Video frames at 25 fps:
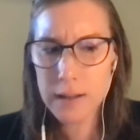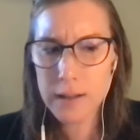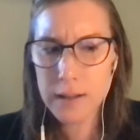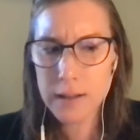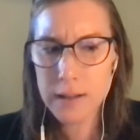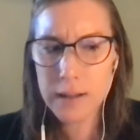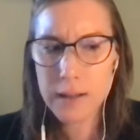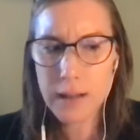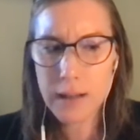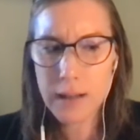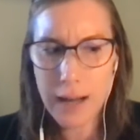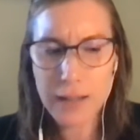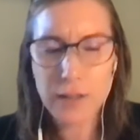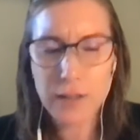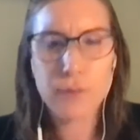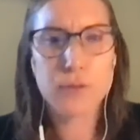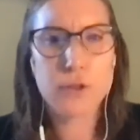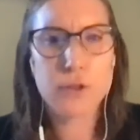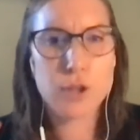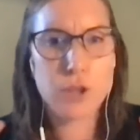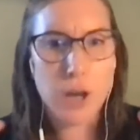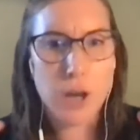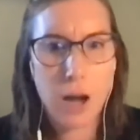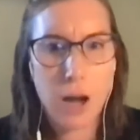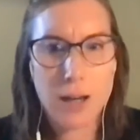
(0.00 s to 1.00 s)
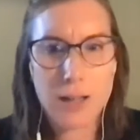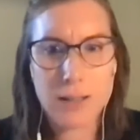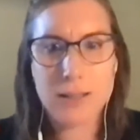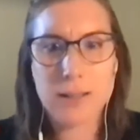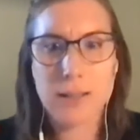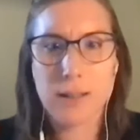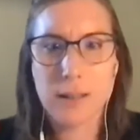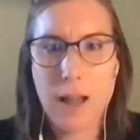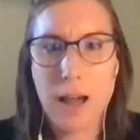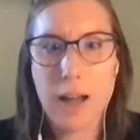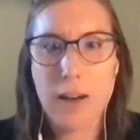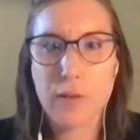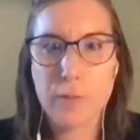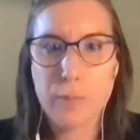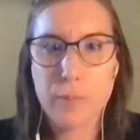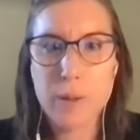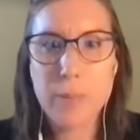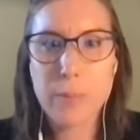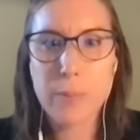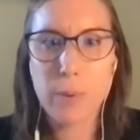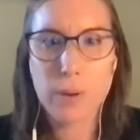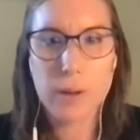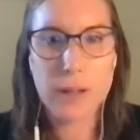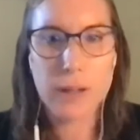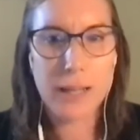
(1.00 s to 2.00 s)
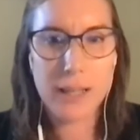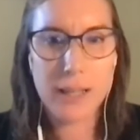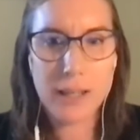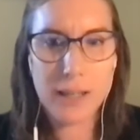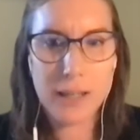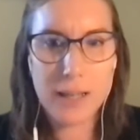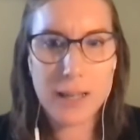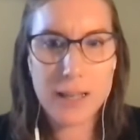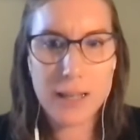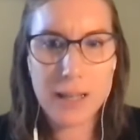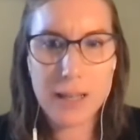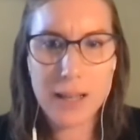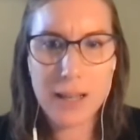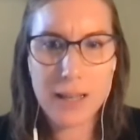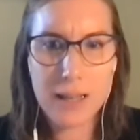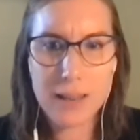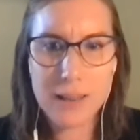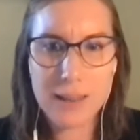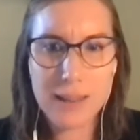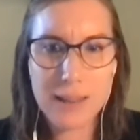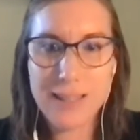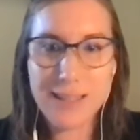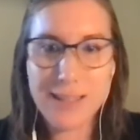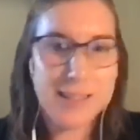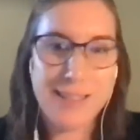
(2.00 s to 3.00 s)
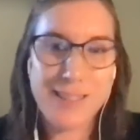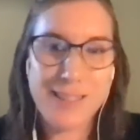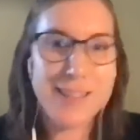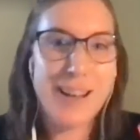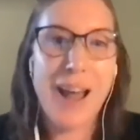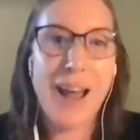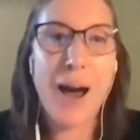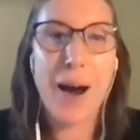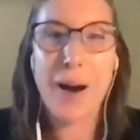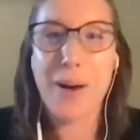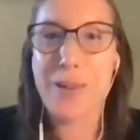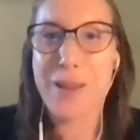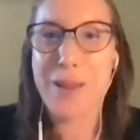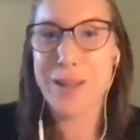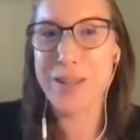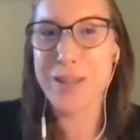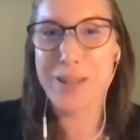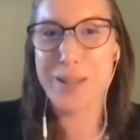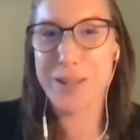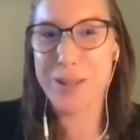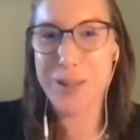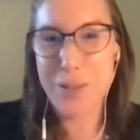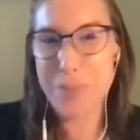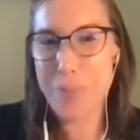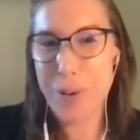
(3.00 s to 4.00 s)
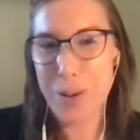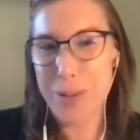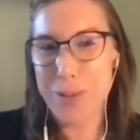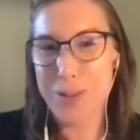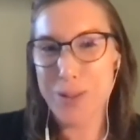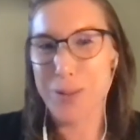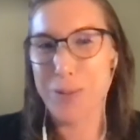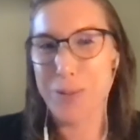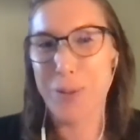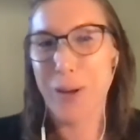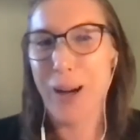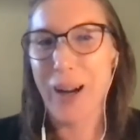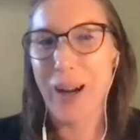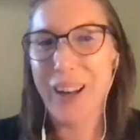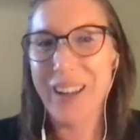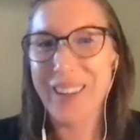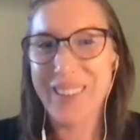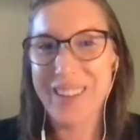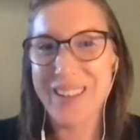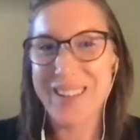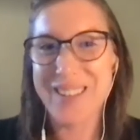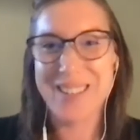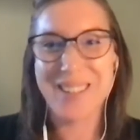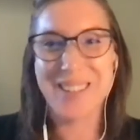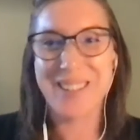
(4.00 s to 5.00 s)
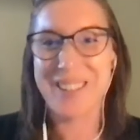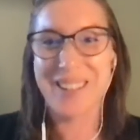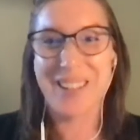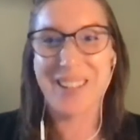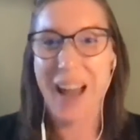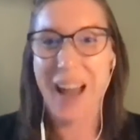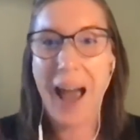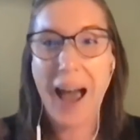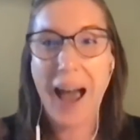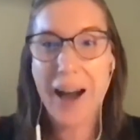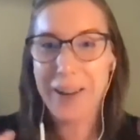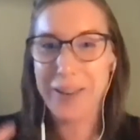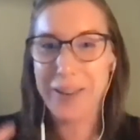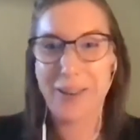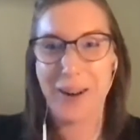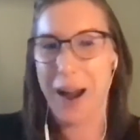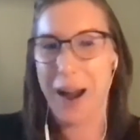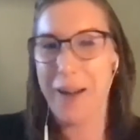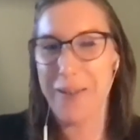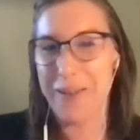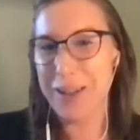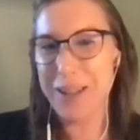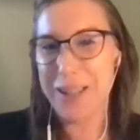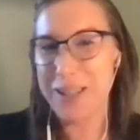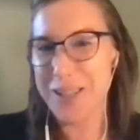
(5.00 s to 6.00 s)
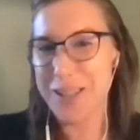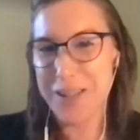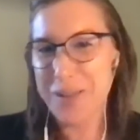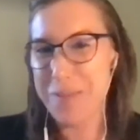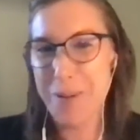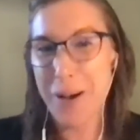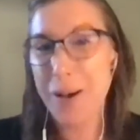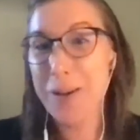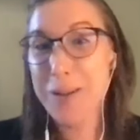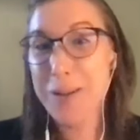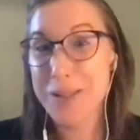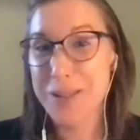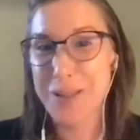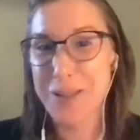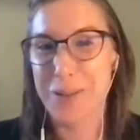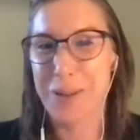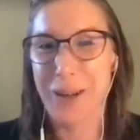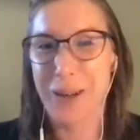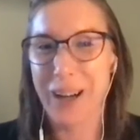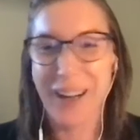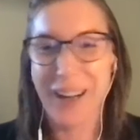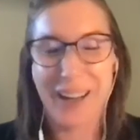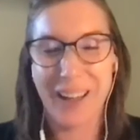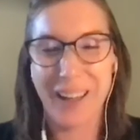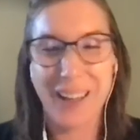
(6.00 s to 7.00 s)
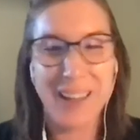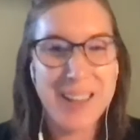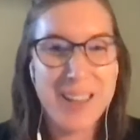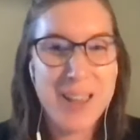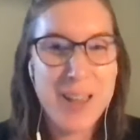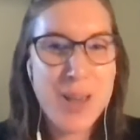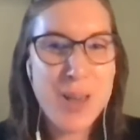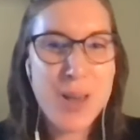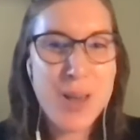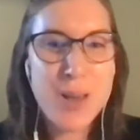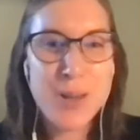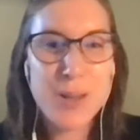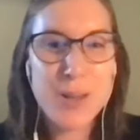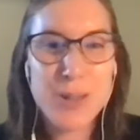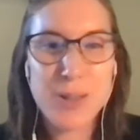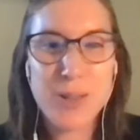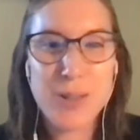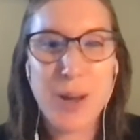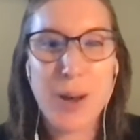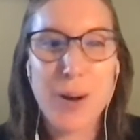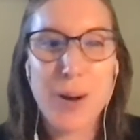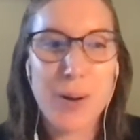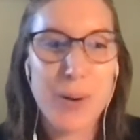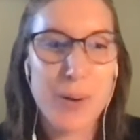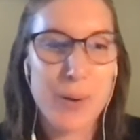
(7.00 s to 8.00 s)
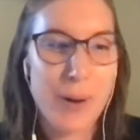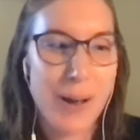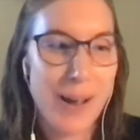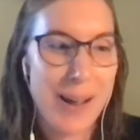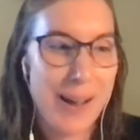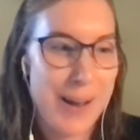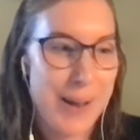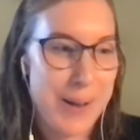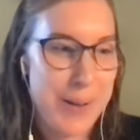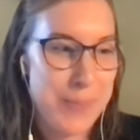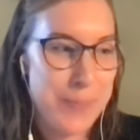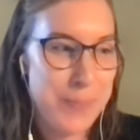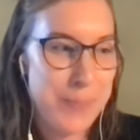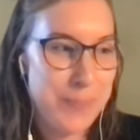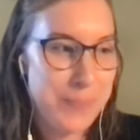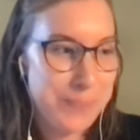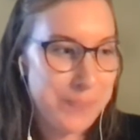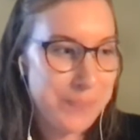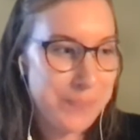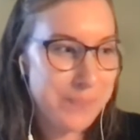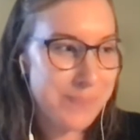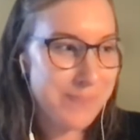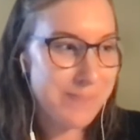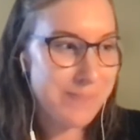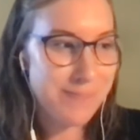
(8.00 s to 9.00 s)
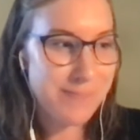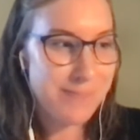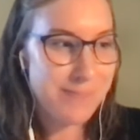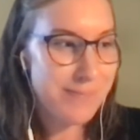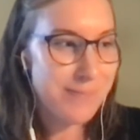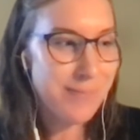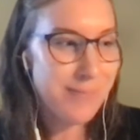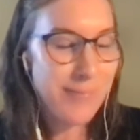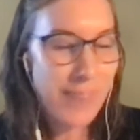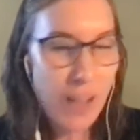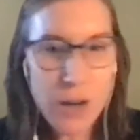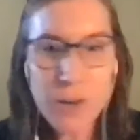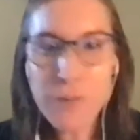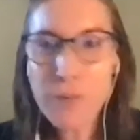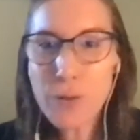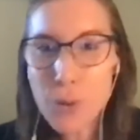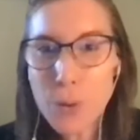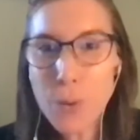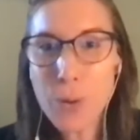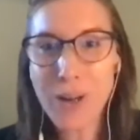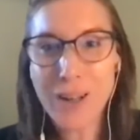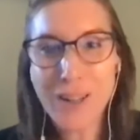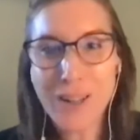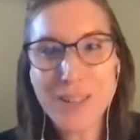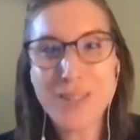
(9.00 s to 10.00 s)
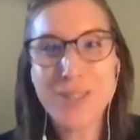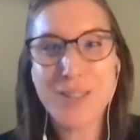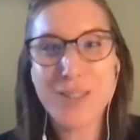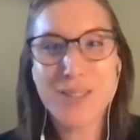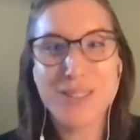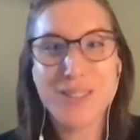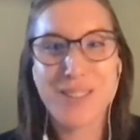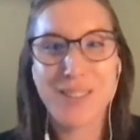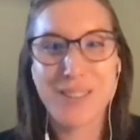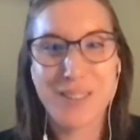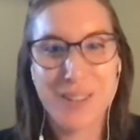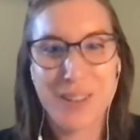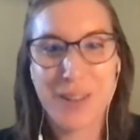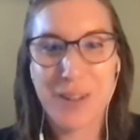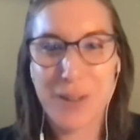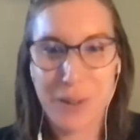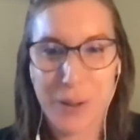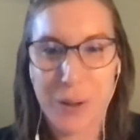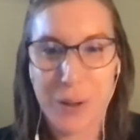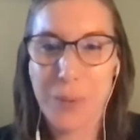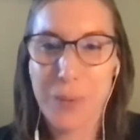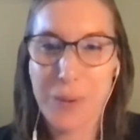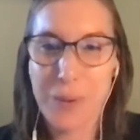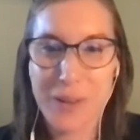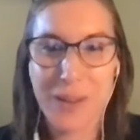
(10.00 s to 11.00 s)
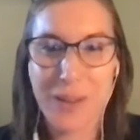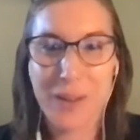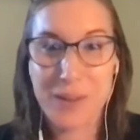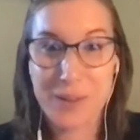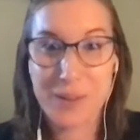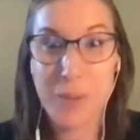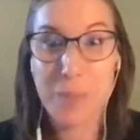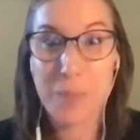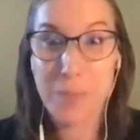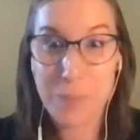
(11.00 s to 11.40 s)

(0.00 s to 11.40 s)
kind of shocked a lot of people. Like, this isn't how this is supposed to work. This isn't how gravity is supposed to work. Mm-hmm. So, of course, when there's a